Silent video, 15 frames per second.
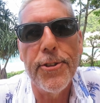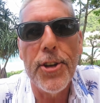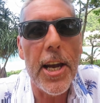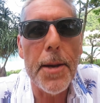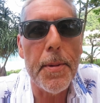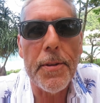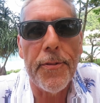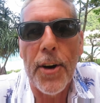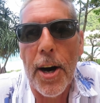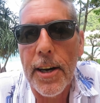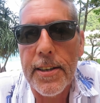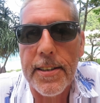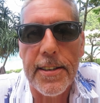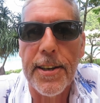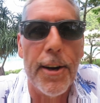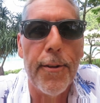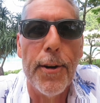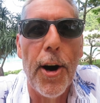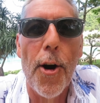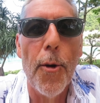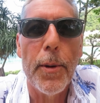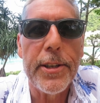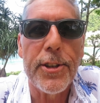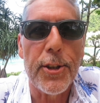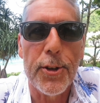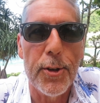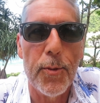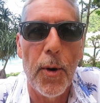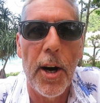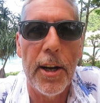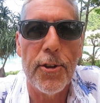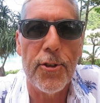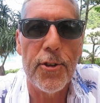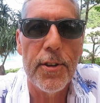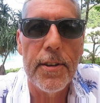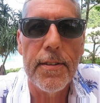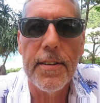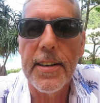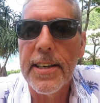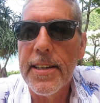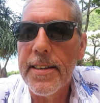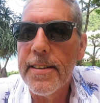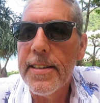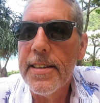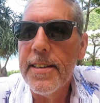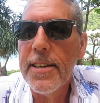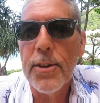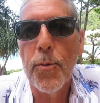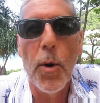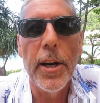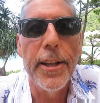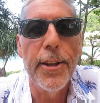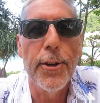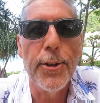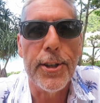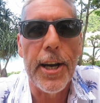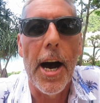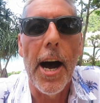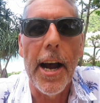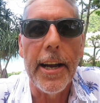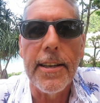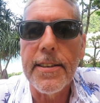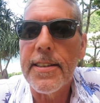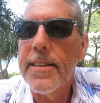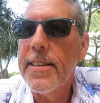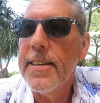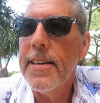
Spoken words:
Jamie Foxx is always a good watch, right? One of those guys.